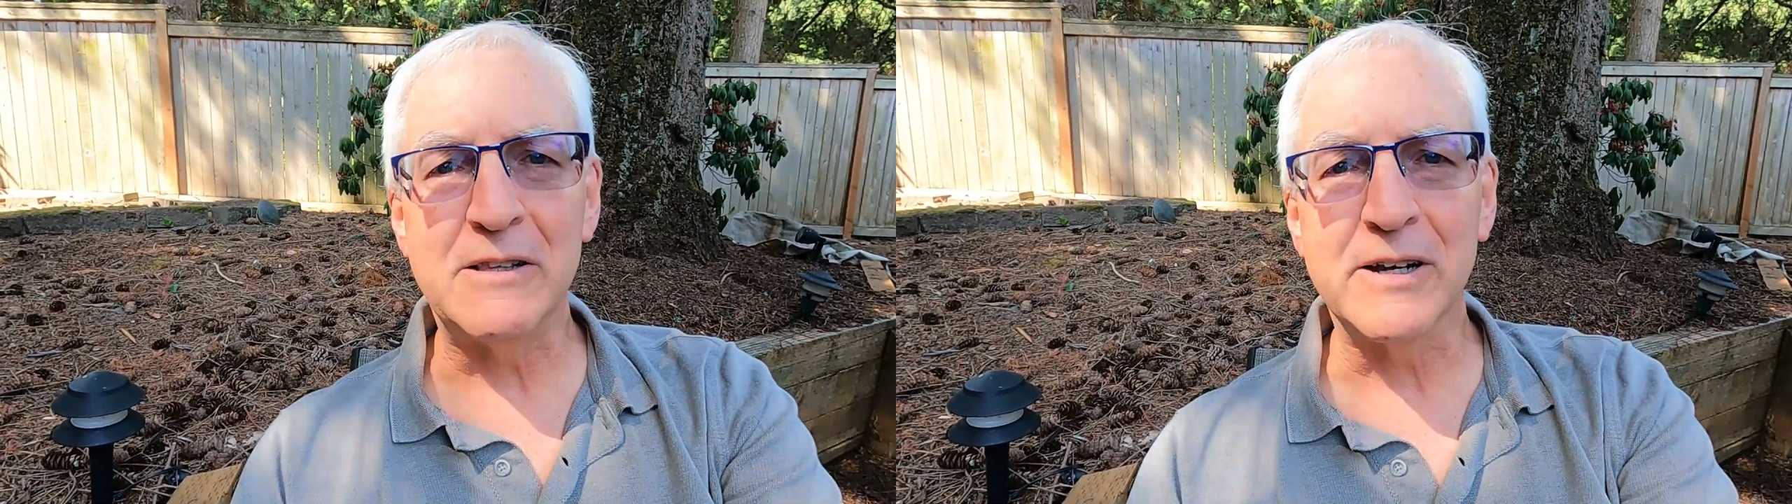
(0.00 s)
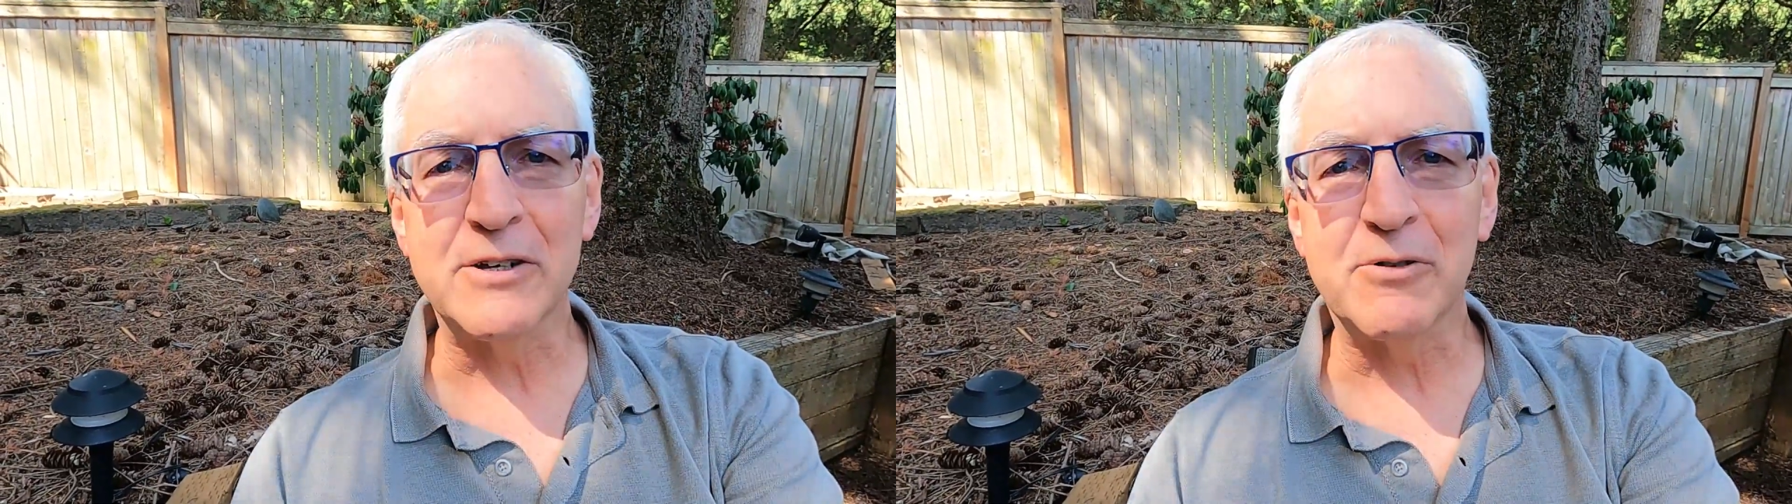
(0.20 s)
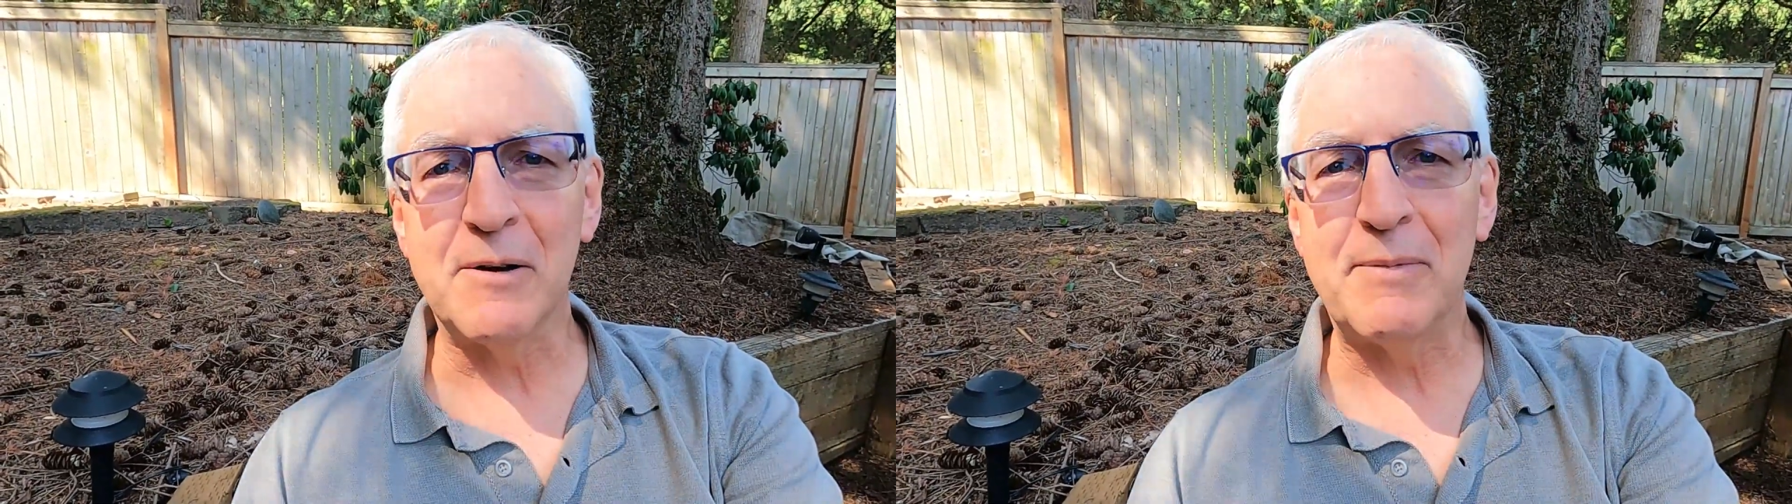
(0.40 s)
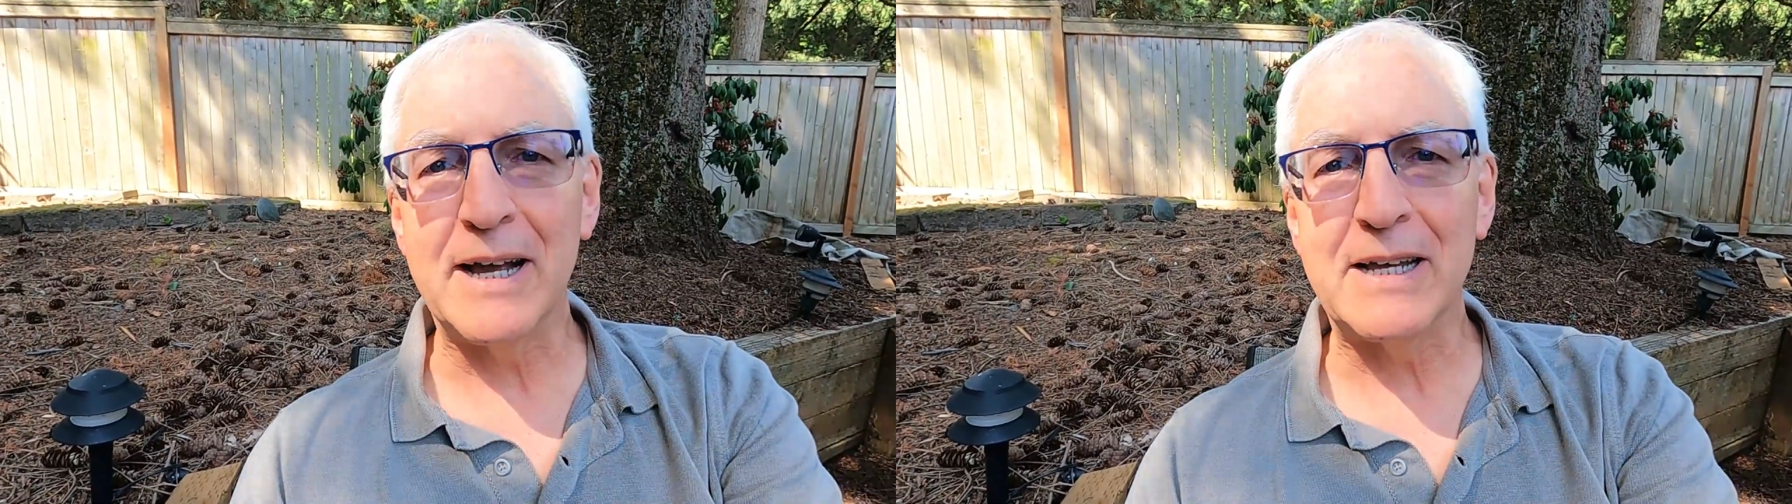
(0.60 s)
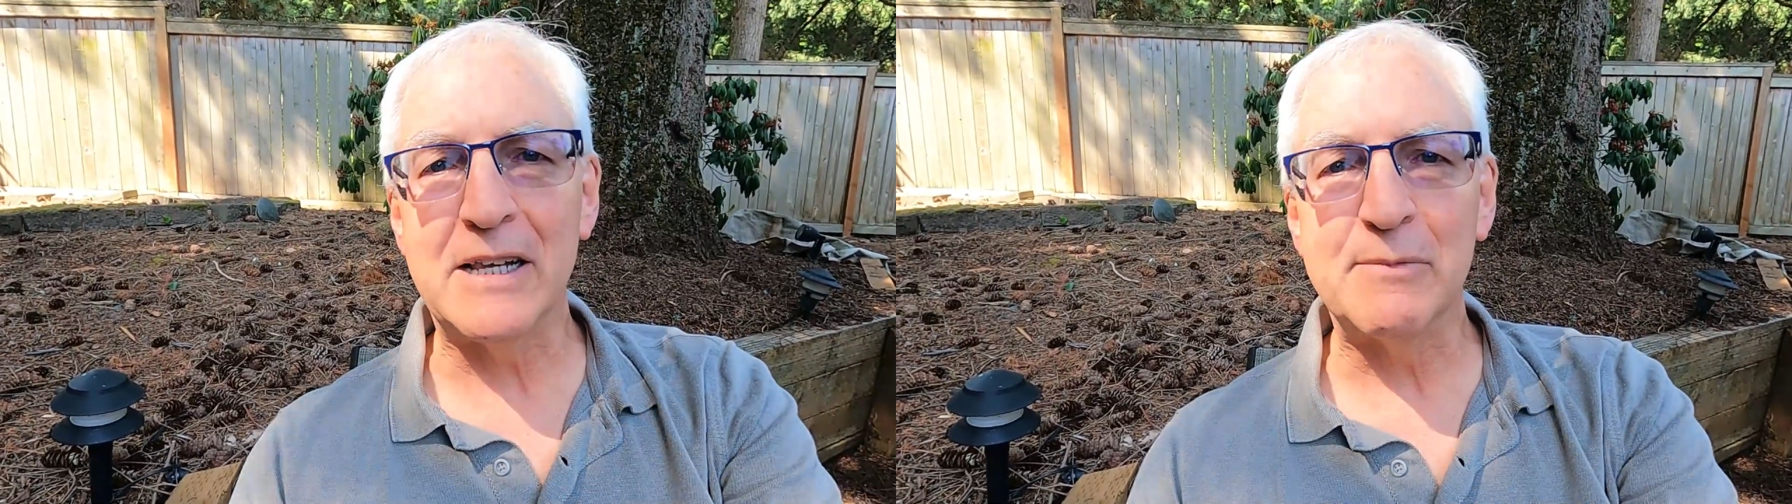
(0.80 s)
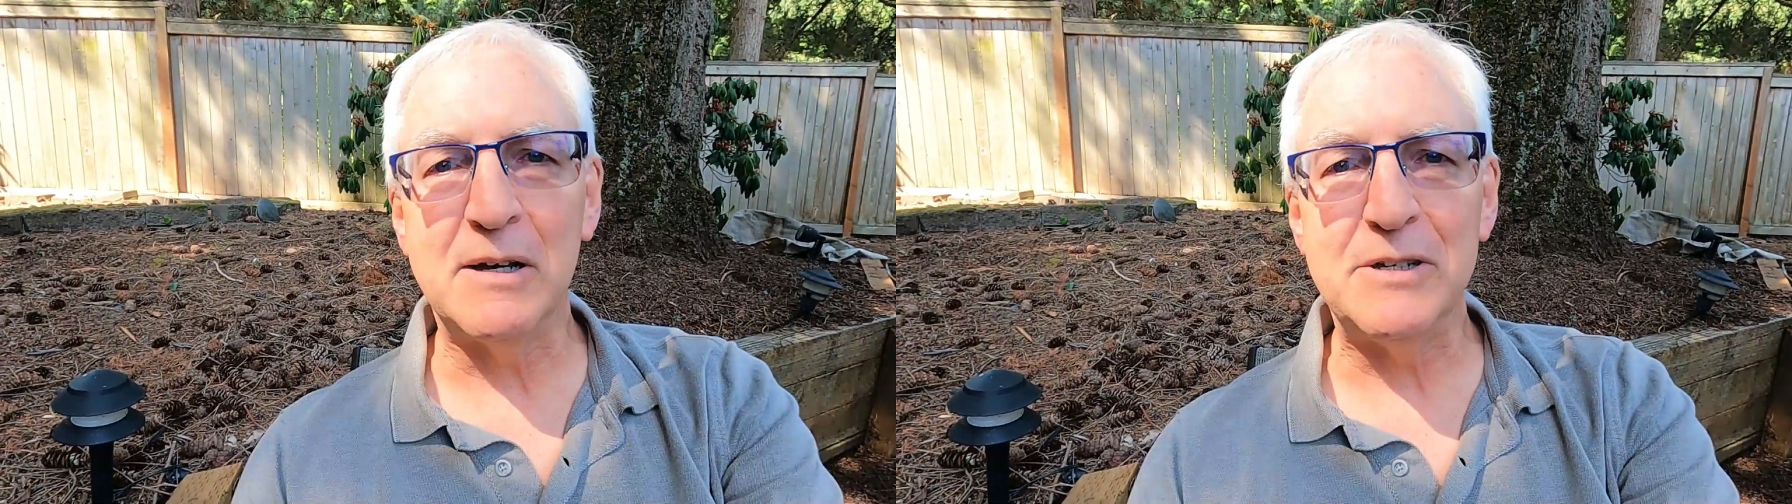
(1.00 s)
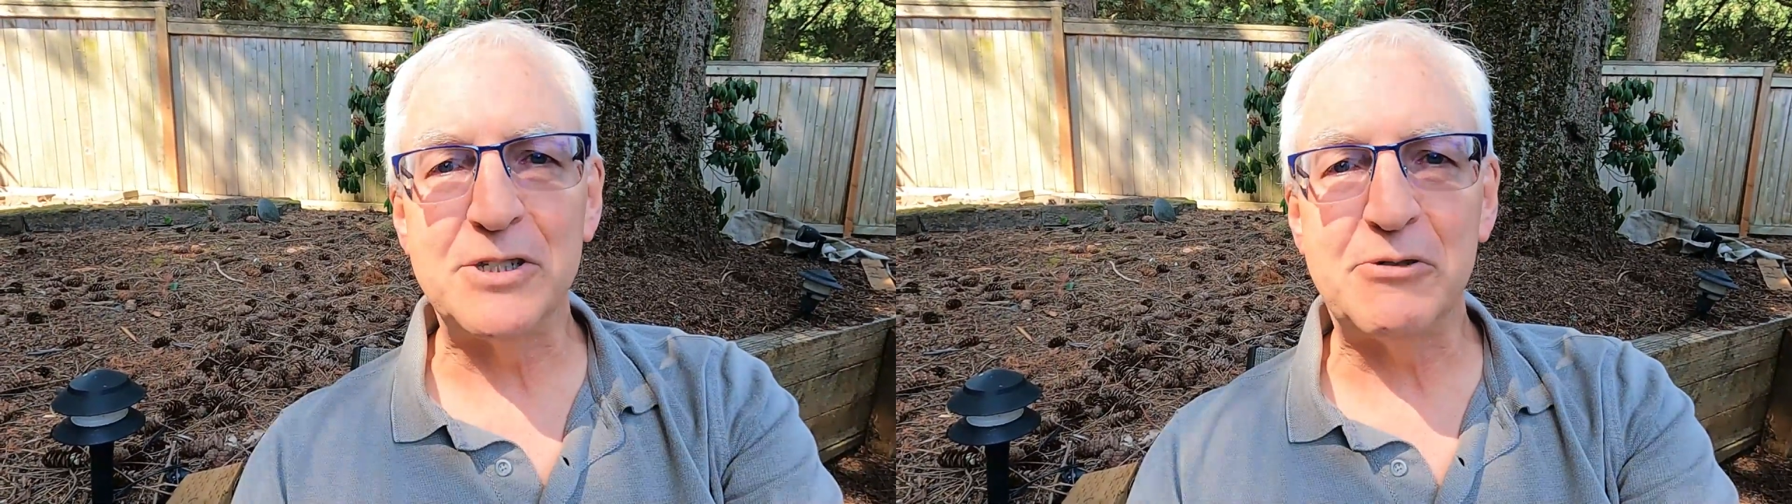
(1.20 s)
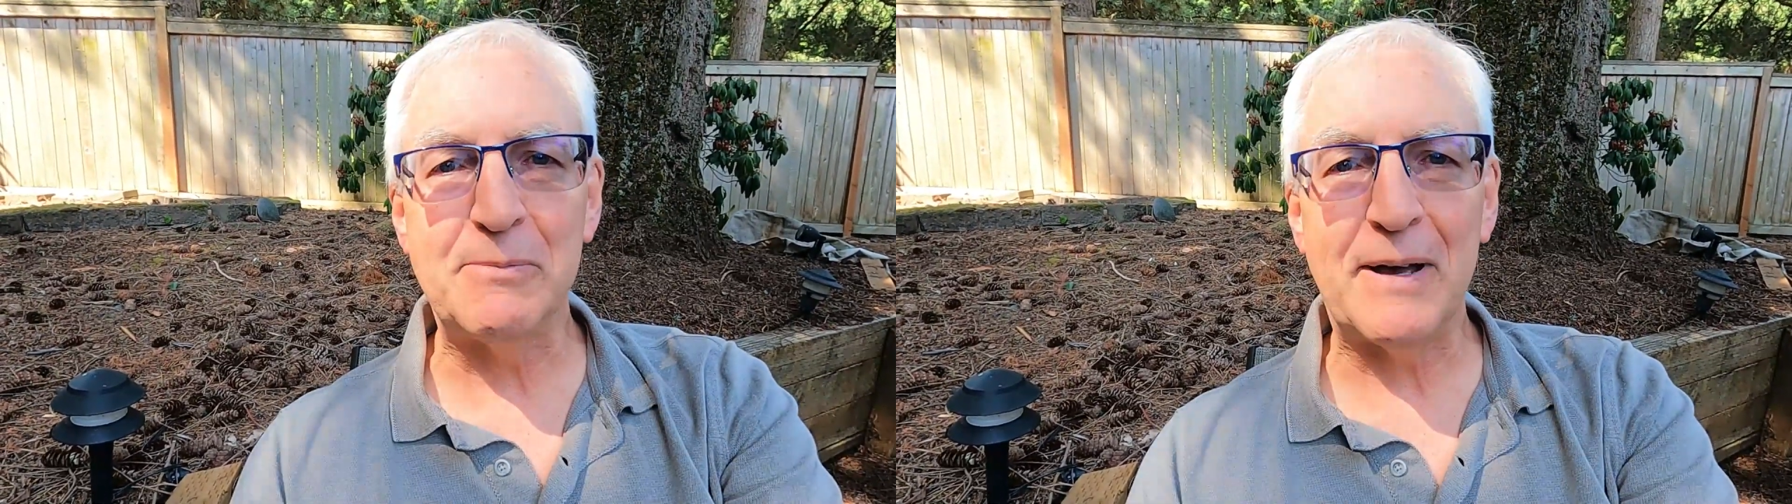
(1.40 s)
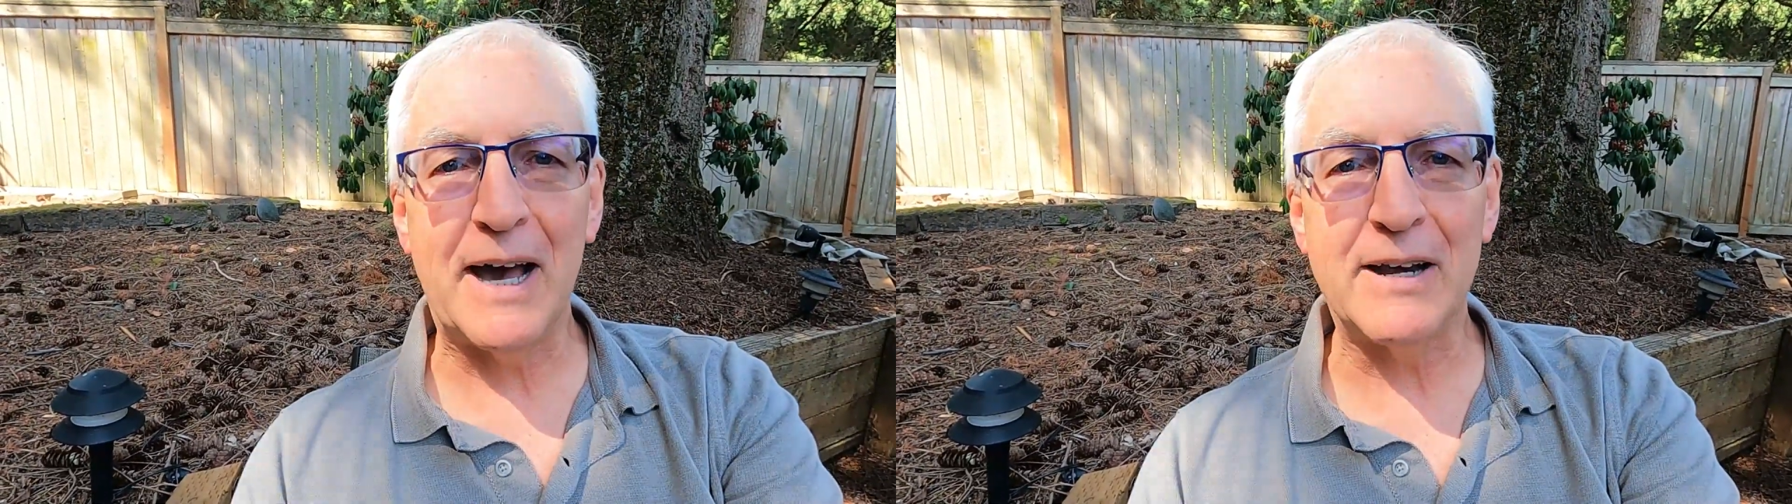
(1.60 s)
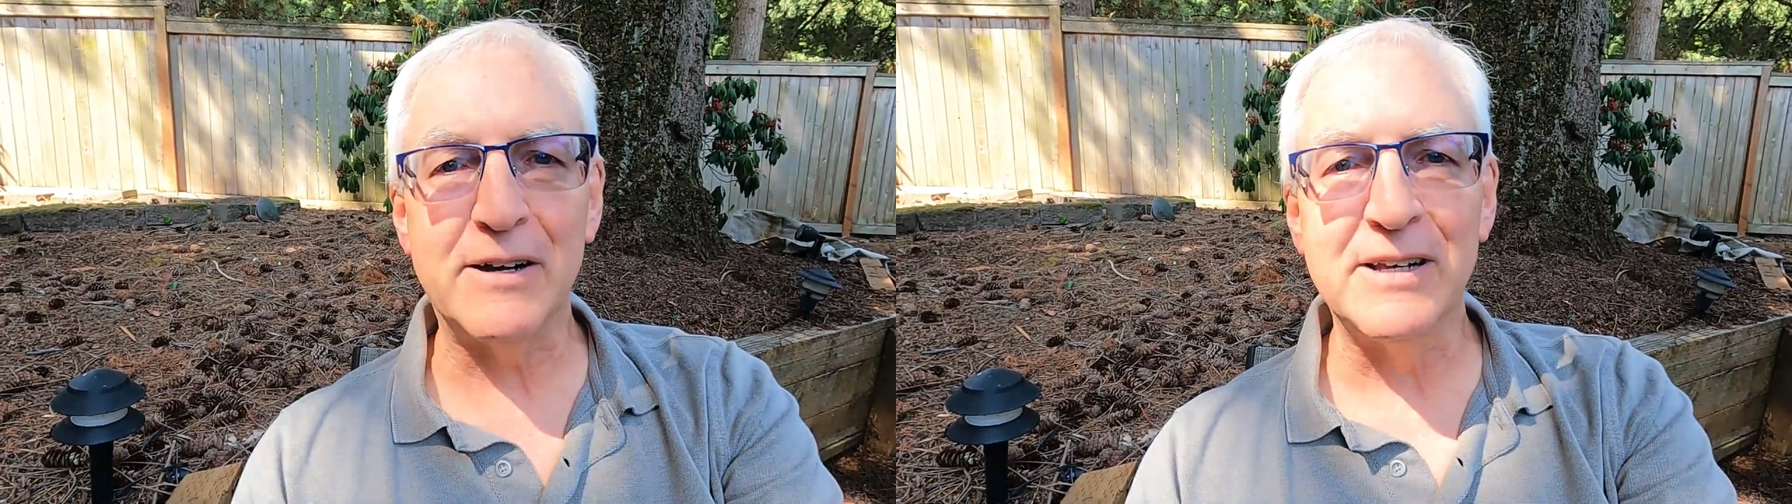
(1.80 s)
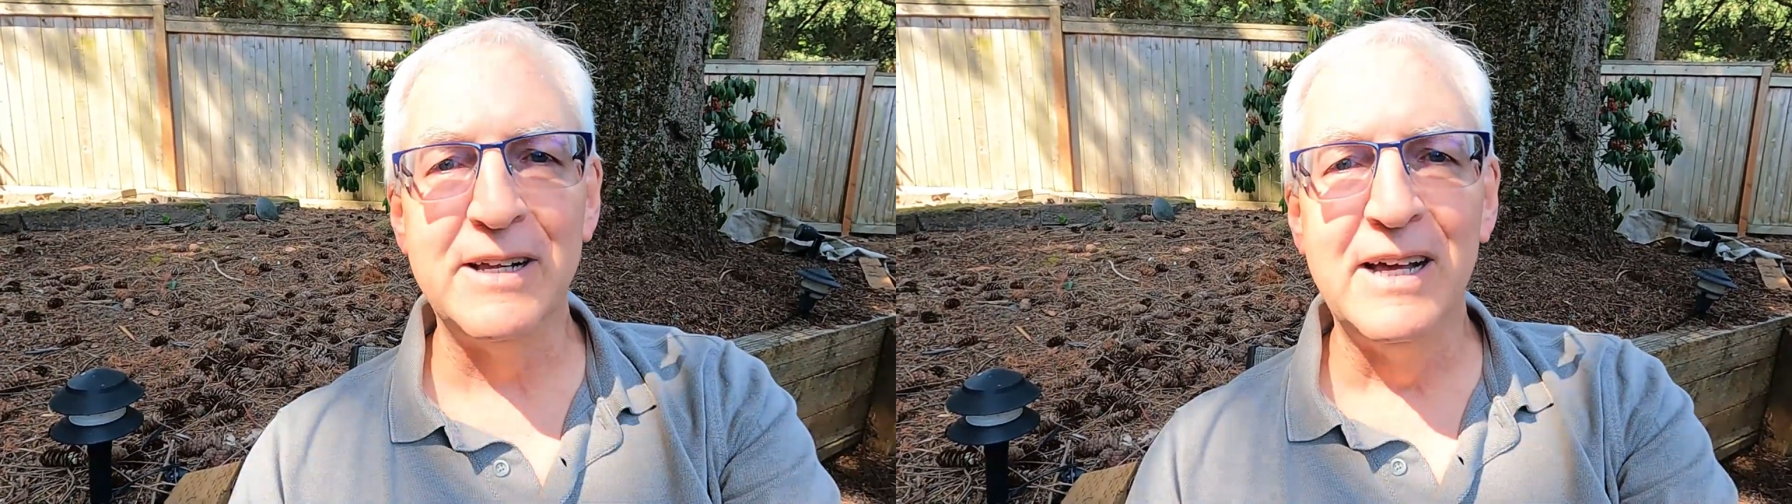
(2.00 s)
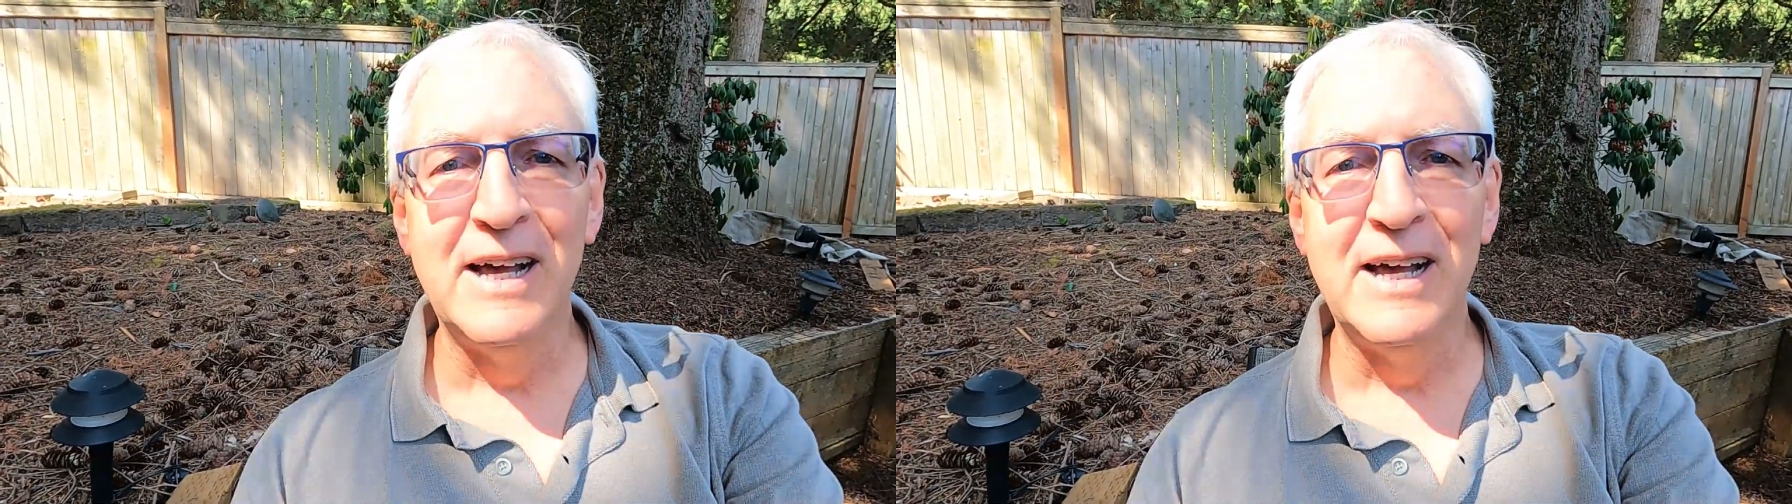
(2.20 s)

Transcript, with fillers: Either I drop back into my mystery pattern.